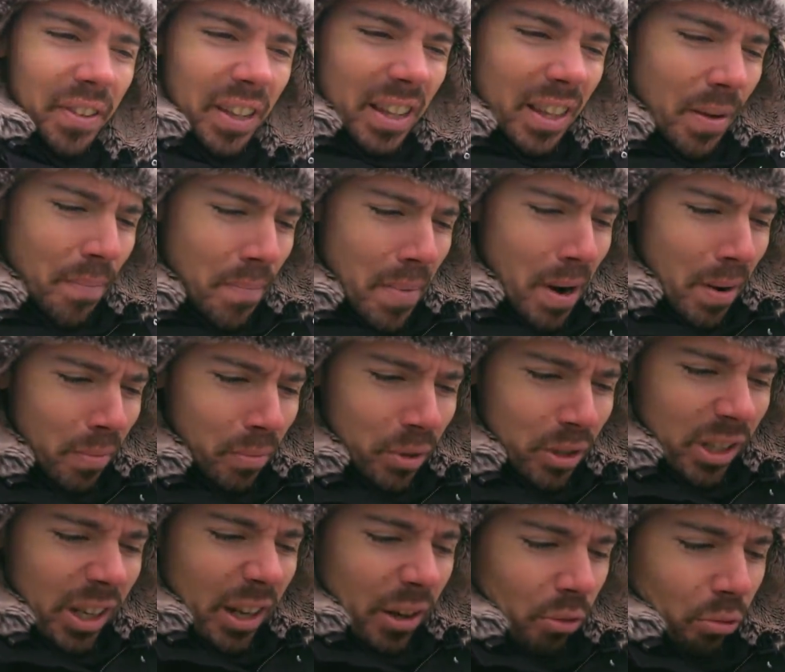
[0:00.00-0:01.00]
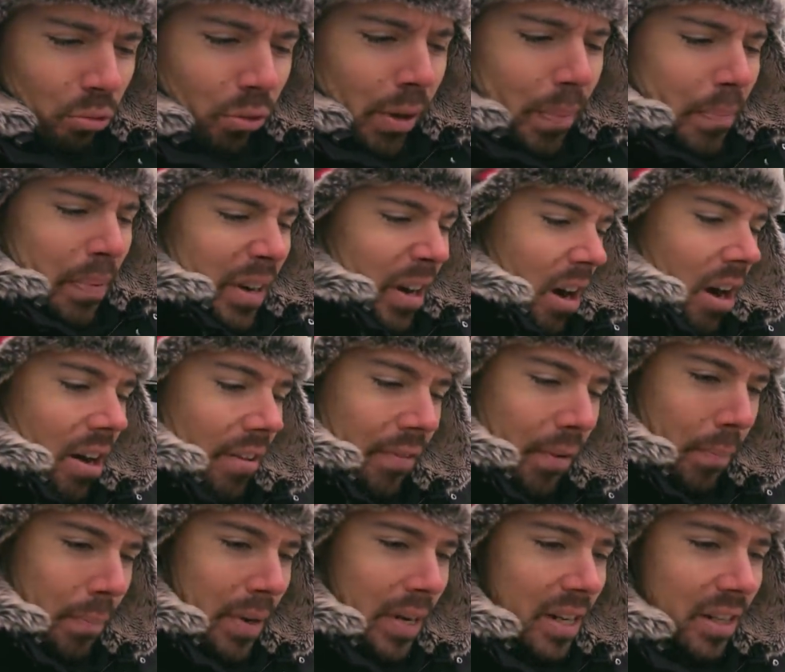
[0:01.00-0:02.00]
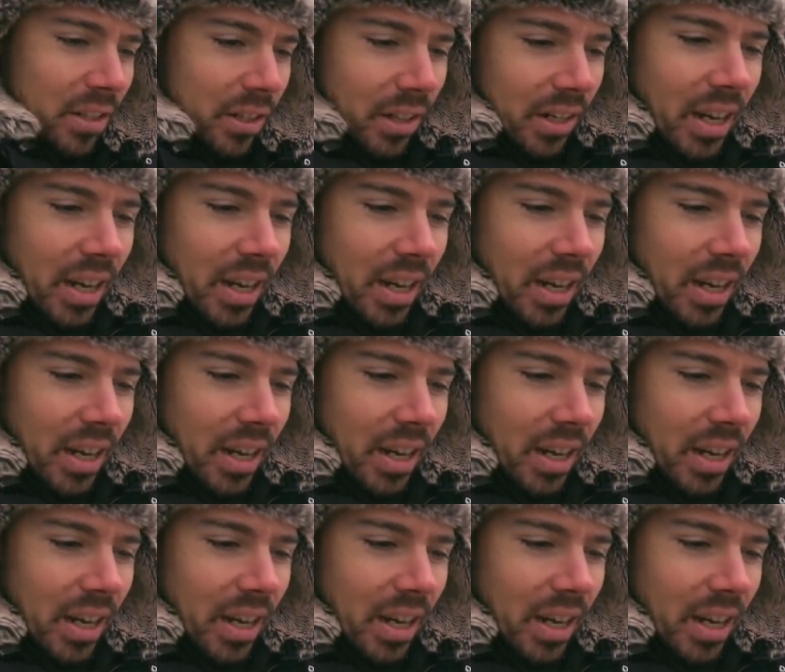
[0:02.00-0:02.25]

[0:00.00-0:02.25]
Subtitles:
And then the mom was like ripping off a piece